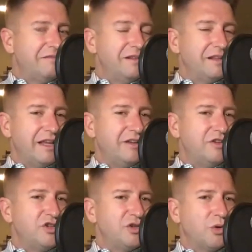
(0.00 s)

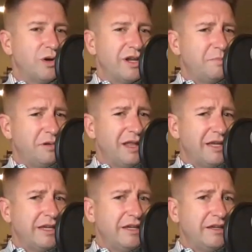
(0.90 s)
enjoyed
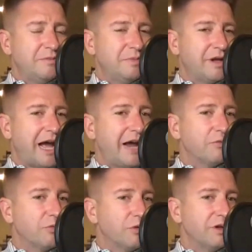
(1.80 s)
playing, but I
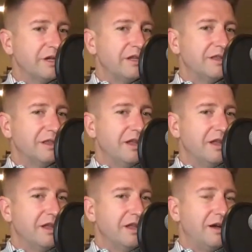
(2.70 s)
really
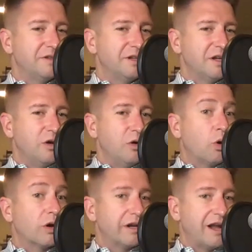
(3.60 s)
loved
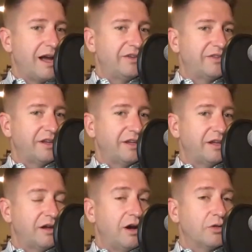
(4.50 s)

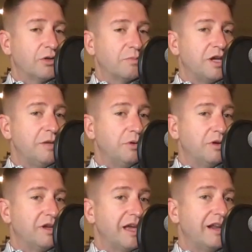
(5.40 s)
organizing other
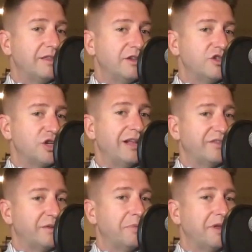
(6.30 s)
people getting the
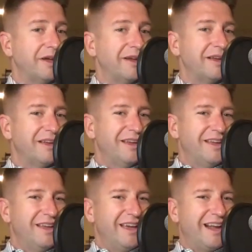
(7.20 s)
chance to play.
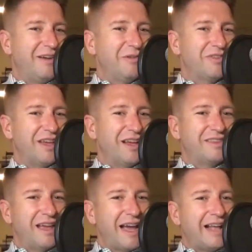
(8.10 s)
And I was like,
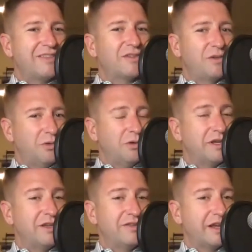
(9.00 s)
that's cool.
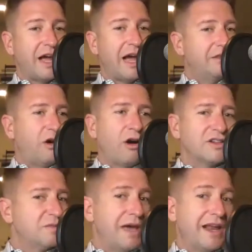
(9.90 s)
He's like,
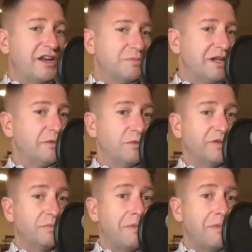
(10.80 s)
arts management was my